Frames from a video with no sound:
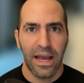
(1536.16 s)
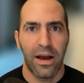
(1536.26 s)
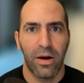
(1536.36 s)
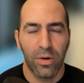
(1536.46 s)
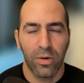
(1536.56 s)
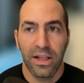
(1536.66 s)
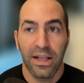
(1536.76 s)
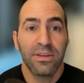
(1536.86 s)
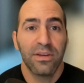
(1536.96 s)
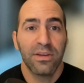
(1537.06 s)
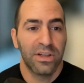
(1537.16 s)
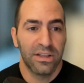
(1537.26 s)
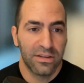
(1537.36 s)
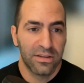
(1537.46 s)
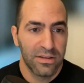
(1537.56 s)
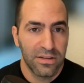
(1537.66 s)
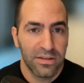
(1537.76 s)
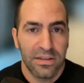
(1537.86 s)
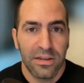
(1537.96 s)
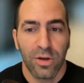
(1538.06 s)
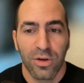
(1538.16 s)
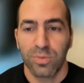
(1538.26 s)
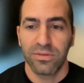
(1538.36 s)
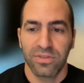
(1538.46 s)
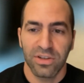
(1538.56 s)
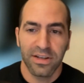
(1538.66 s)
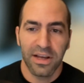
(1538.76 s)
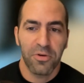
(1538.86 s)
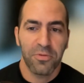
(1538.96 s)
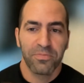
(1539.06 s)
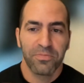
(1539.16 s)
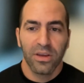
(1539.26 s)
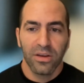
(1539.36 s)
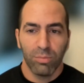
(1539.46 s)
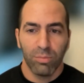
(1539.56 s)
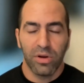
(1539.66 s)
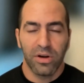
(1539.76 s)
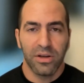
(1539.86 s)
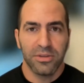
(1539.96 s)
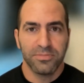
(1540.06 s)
how different the launch would have turned out. But